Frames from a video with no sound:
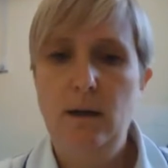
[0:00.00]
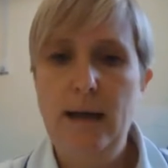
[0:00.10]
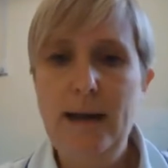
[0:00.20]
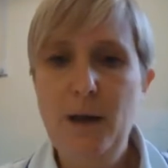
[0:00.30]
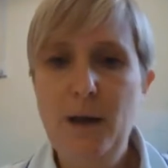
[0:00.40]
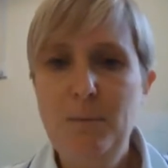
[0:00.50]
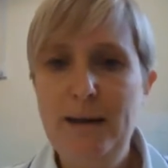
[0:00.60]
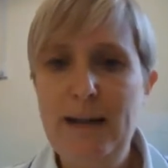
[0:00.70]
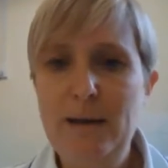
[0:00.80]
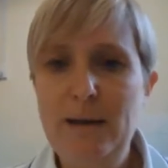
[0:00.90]
Hello,
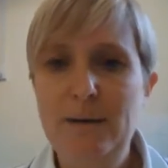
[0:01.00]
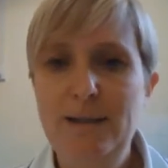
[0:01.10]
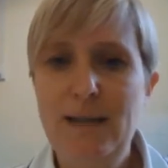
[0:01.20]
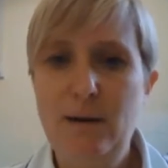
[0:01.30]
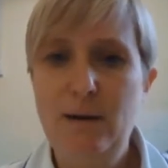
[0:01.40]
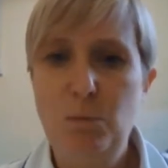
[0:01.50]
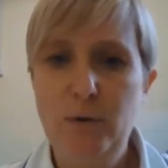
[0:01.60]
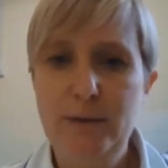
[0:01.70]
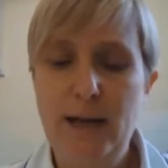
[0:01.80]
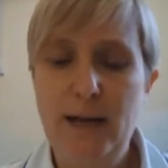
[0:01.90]
my name is Sarah
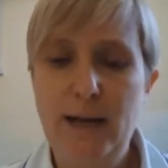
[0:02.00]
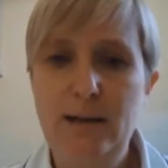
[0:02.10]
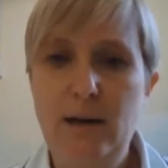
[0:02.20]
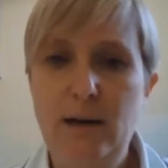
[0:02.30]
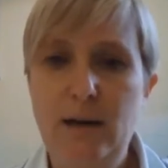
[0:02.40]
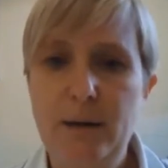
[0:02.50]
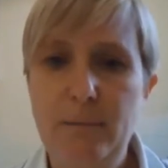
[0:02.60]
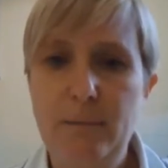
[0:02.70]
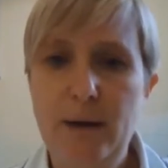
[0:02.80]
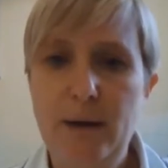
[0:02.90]
Wasdell.
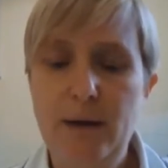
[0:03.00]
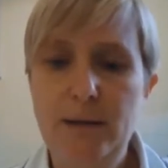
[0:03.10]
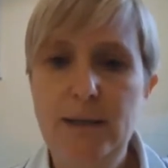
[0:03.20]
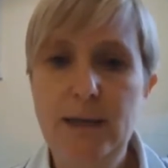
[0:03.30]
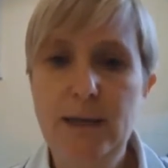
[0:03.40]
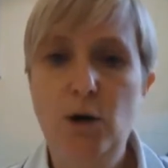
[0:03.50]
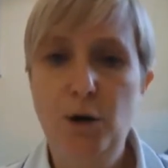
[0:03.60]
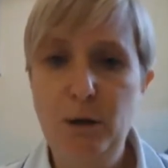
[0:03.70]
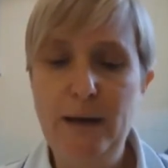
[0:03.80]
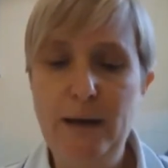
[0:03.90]
I'm a senior
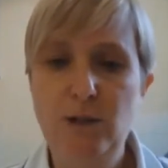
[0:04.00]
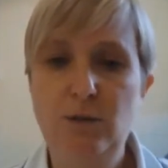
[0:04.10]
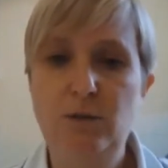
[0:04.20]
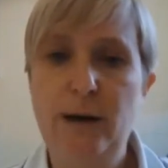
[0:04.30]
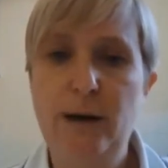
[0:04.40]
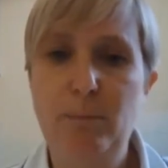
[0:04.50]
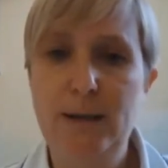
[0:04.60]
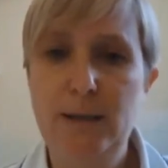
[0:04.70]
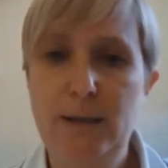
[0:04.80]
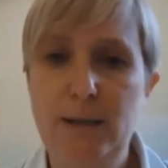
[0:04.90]
occupational
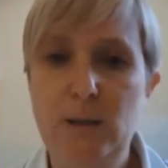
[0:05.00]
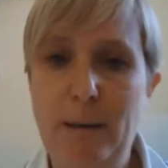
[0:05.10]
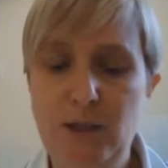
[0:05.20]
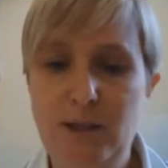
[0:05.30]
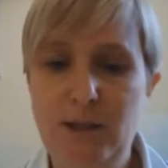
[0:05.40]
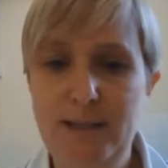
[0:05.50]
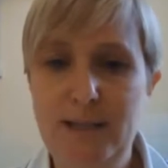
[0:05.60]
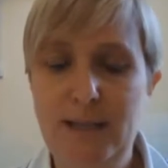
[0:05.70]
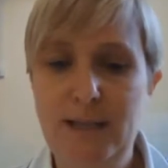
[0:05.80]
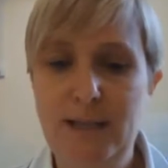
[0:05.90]
therapist that
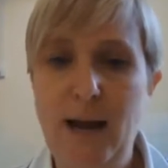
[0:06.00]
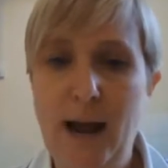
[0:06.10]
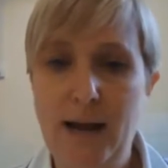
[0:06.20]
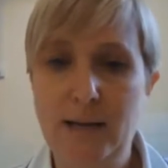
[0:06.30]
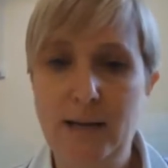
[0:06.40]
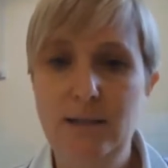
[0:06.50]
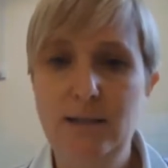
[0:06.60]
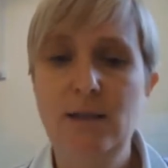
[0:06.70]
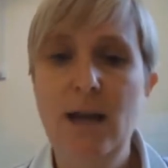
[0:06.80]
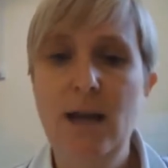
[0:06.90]
specialises in
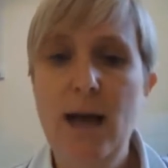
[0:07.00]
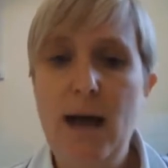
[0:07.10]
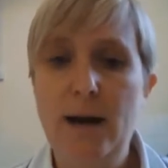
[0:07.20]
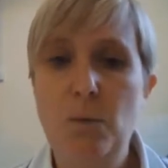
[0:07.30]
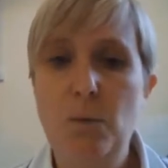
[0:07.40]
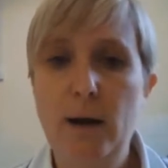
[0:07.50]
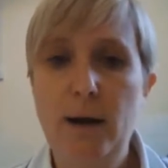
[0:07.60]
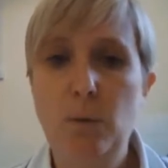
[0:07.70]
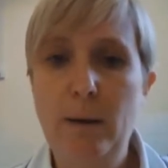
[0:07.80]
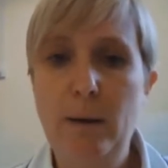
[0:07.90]
hands, and I
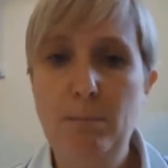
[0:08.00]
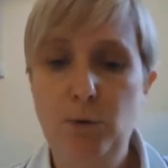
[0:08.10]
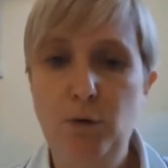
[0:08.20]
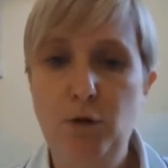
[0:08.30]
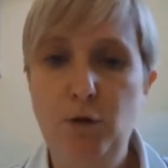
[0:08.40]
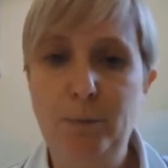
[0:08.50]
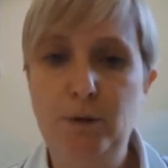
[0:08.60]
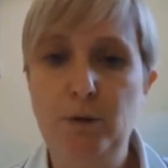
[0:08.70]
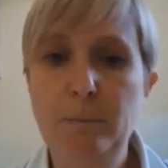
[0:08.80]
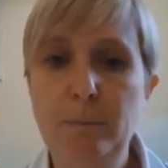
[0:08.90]
work at Wimborne
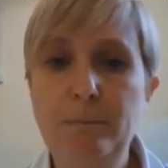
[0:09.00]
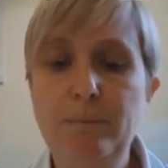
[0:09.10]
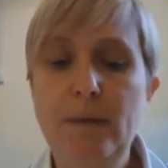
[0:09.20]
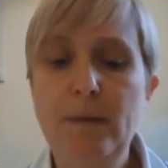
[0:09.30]
Hospital.